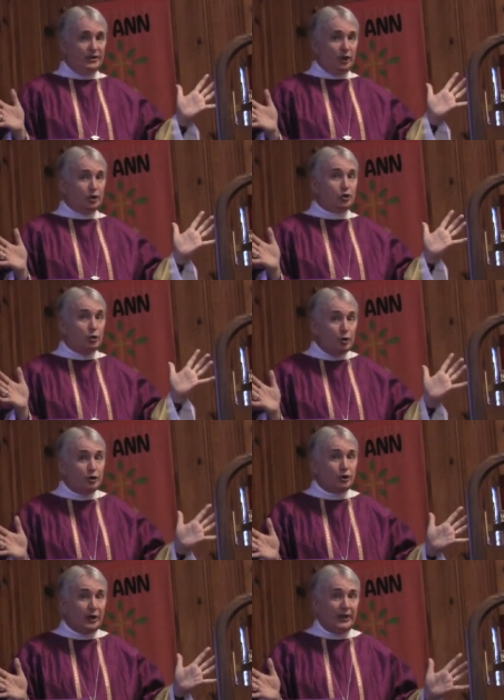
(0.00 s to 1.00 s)
as
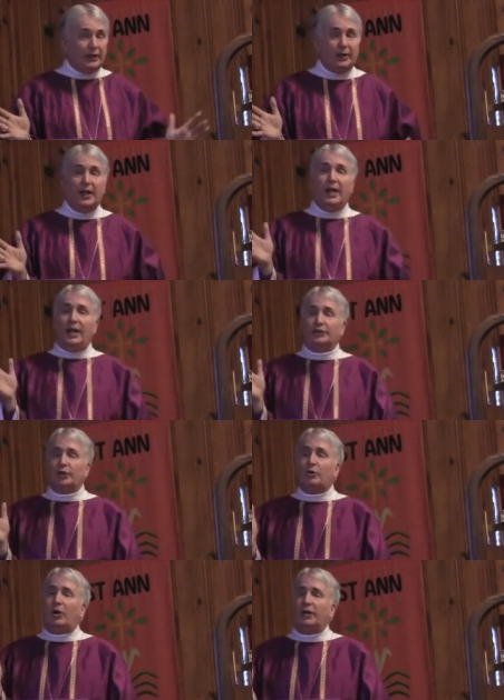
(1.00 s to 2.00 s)
excruciating as
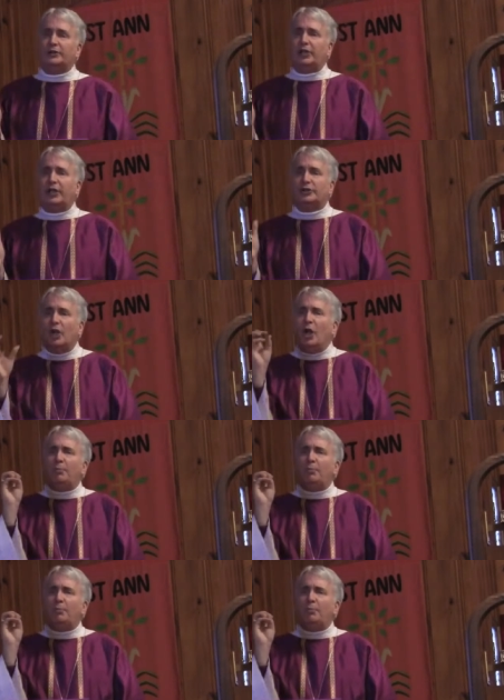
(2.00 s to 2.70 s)
the cross is,